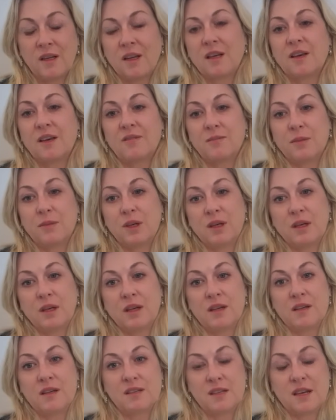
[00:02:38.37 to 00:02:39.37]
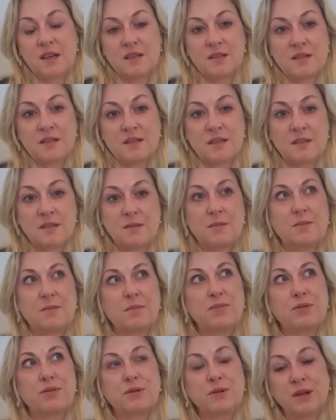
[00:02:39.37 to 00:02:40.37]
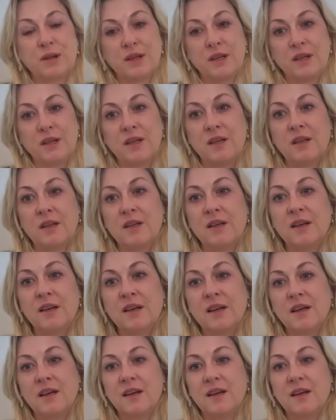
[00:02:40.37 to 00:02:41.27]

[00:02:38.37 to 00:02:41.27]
It gave me a sense pretty